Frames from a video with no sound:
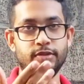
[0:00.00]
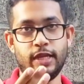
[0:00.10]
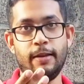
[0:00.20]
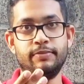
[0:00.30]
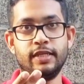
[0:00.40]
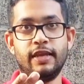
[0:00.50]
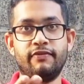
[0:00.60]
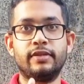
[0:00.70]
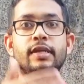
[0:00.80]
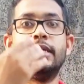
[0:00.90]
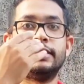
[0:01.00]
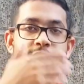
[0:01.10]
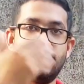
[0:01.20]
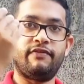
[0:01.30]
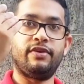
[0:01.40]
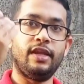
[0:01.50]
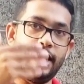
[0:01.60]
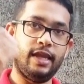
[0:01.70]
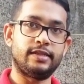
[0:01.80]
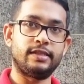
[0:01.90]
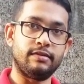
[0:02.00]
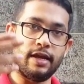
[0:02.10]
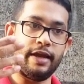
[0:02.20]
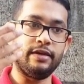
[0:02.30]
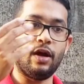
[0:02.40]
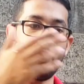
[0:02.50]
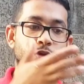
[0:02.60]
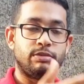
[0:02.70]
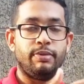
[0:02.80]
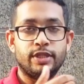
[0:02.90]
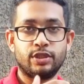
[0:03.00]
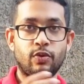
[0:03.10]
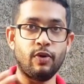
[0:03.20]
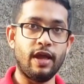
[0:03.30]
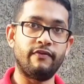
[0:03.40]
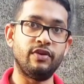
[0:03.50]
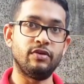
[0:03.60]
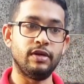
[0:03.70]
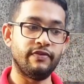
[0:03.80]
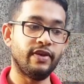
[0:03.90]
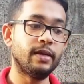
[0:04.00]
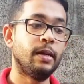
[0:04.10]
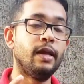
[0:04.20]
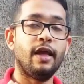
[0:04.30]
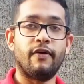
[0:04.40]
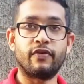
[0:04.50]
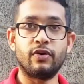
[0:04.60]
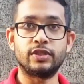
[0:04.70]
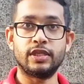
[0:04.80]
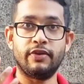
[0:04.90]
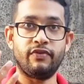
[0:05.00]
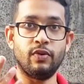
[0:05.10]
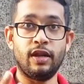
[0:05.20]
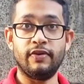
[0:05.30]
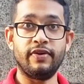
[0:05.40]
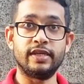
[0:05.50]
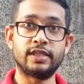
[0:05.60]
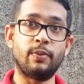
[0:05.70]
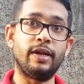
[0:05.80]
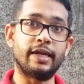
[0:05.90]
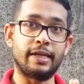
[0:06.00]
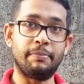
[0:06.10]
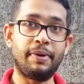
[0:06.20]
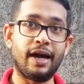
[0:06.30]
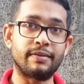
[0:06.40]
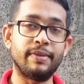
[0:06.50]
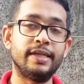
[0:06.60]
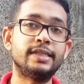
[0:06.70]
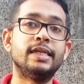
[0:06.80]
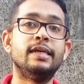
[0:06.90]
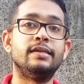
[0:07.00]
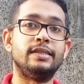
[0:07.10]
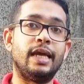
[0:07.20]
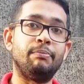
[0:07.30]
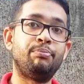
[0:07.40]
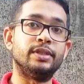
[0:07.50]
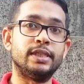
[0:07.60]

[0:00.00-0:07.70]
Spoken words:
Aim to give it 7, 8, 9 hours based on wherever you're living. Of course, if you are living in somewhere like an apartment, then put